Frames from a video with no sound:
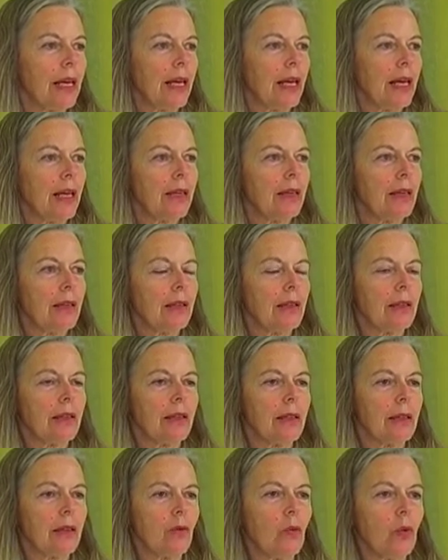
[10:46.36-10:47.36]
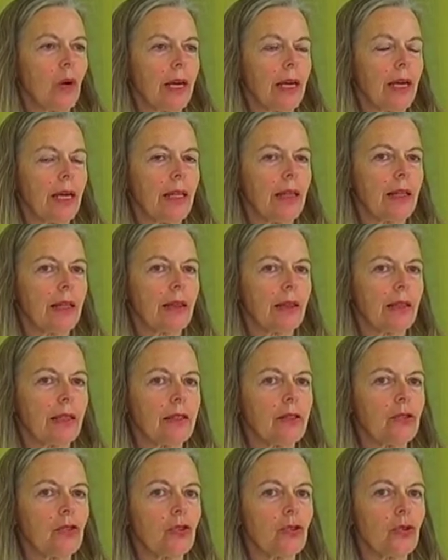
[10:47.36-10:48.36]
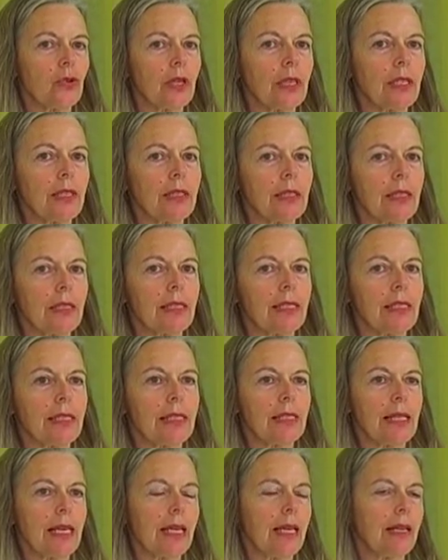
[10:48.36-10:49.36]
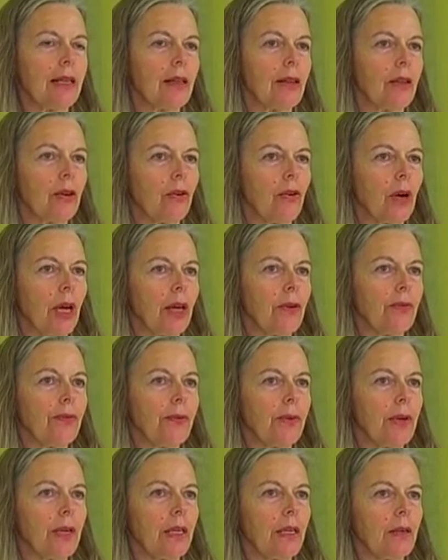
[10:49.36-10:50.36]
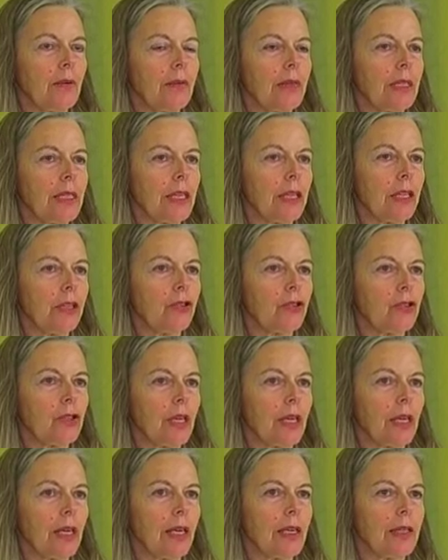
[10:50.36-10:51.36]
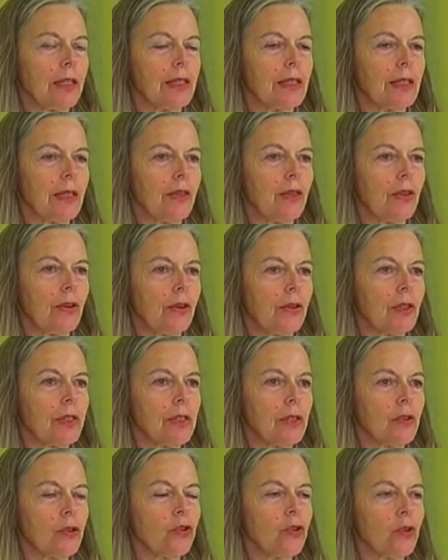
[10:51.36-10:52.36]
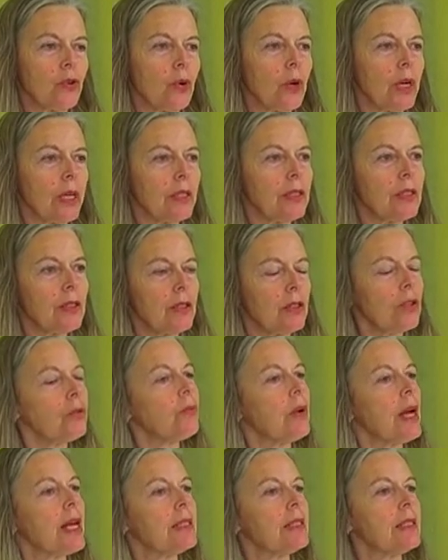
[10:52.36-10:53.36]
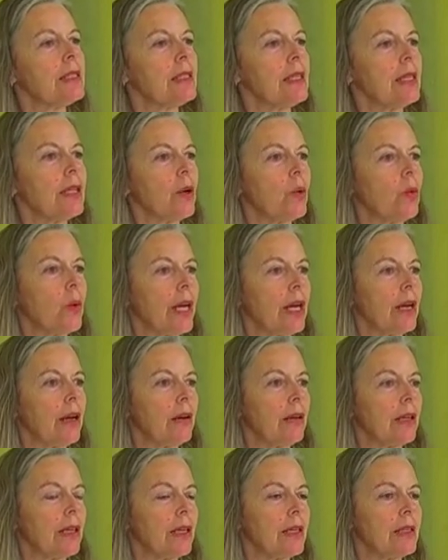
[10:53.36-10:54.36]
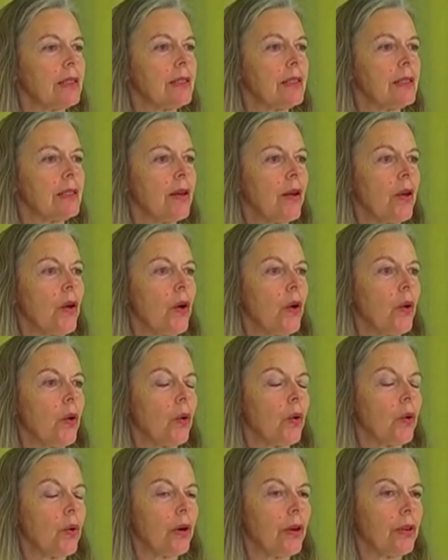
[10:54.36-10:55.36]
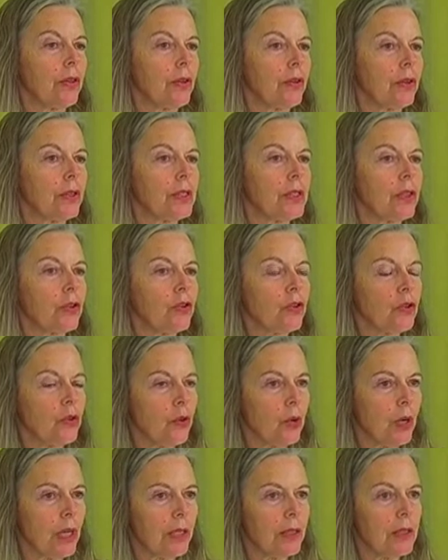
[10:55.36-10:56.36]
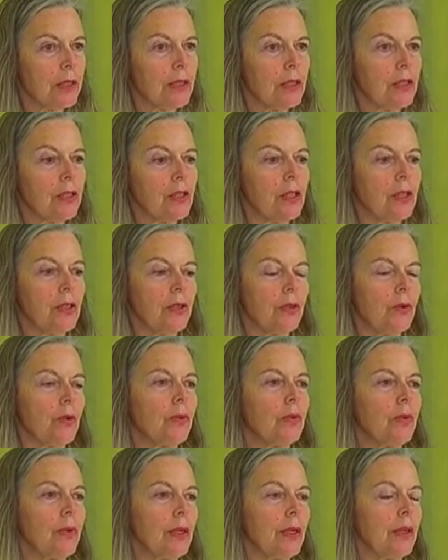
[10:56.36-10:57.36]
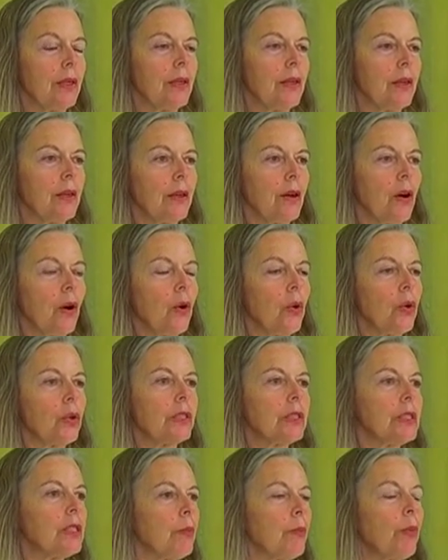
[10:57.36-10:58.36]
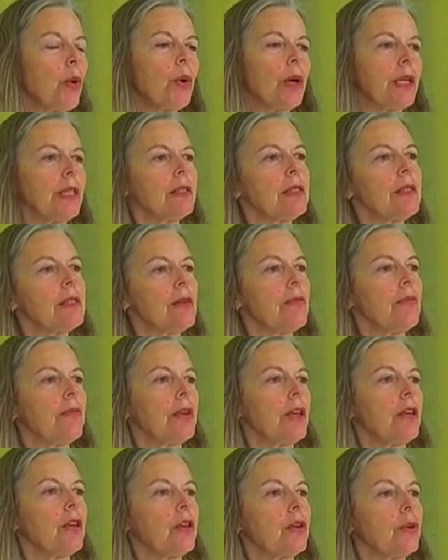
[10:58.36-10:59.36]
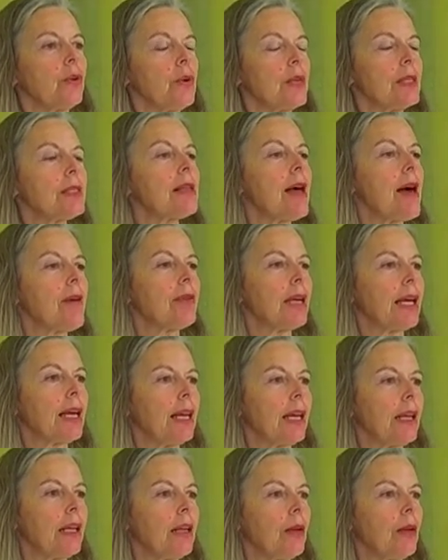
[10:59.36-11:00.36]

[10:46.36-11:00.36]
And the way that this choice is seen in the Great Freedom teaching is that there is a choice to rest in awareness, or there is a choice to hold to points of view as having an